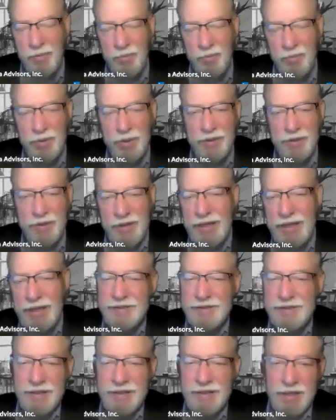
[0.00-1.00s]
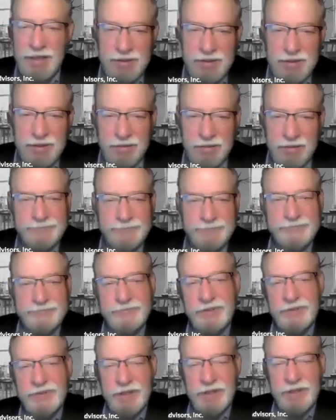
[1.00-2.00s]
But that is the idea,
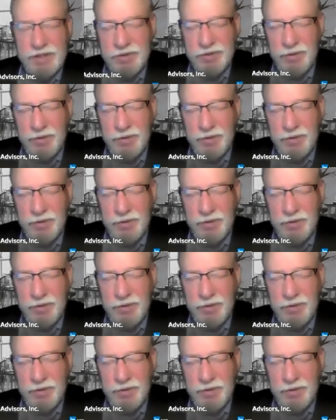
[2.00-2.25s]
to get you